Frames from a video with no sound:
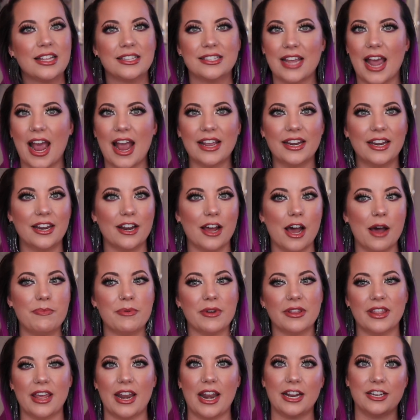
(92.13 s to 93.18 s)
tied it up,
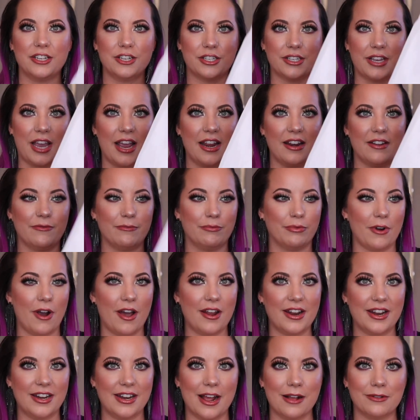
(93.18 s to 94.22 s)
and then I just kind of
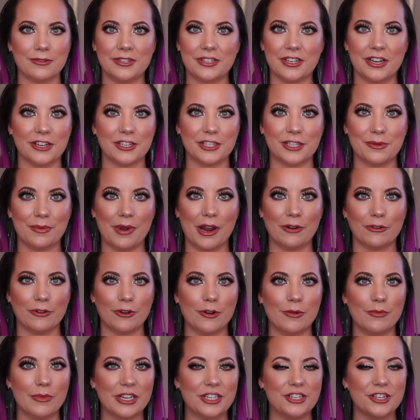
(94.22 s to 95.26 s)
brought it downstairs to my
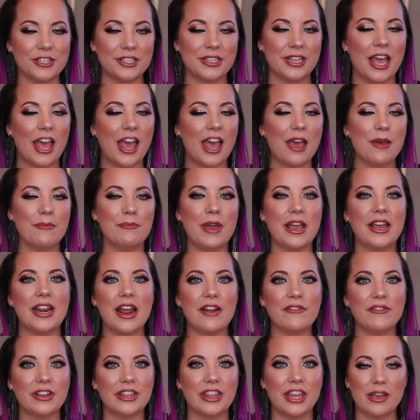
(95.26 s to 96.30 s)
room. It just made
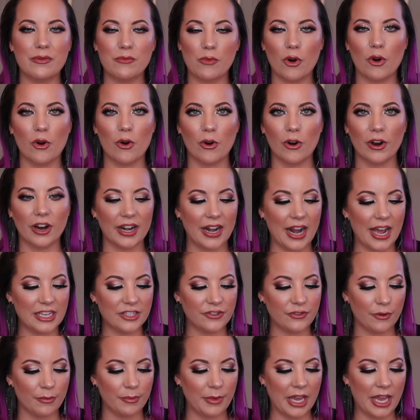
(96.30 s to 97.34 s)
everything more
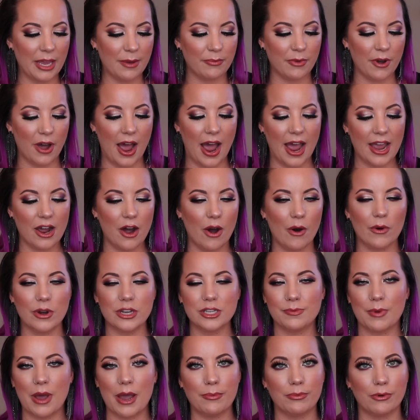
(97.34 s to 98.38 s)
organized for me, but I
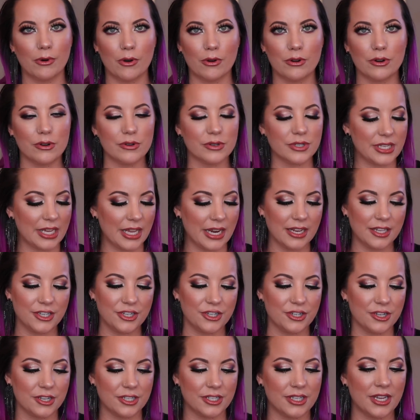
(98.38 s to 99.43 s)
always buy produce and it's
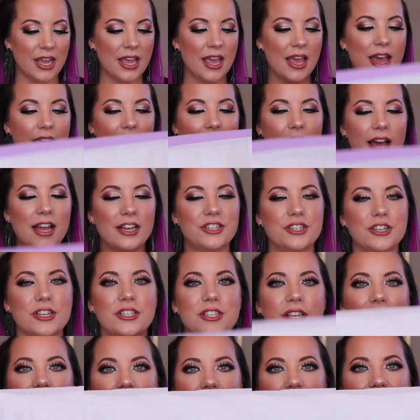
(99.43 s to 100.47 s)
just it's
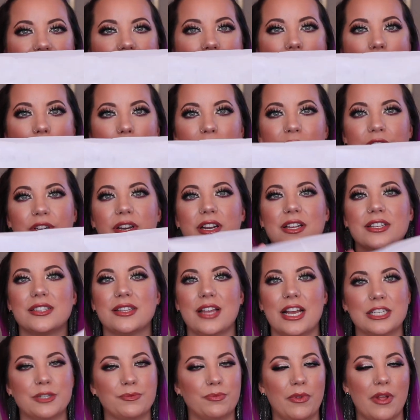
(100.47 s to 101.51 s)
just a nice option. It's
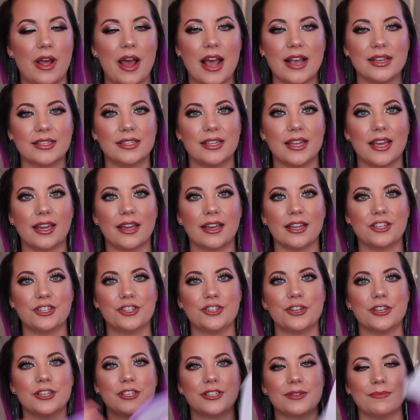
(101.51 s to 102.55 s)
less plastic. It's
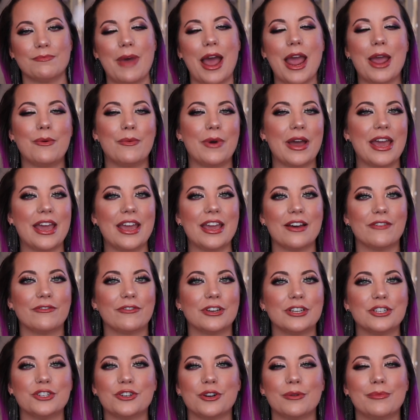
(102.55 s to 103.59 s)
just my way of
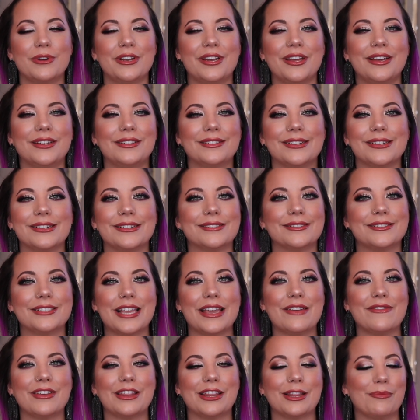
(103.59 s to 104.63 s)
contributing to
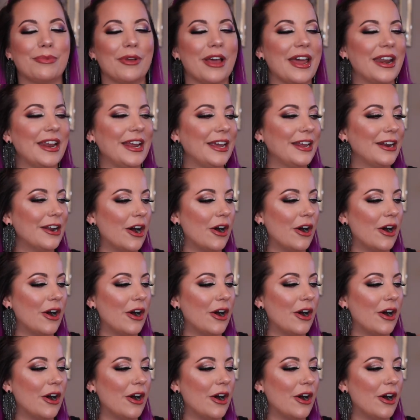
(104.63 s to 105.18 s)
saving the planet, you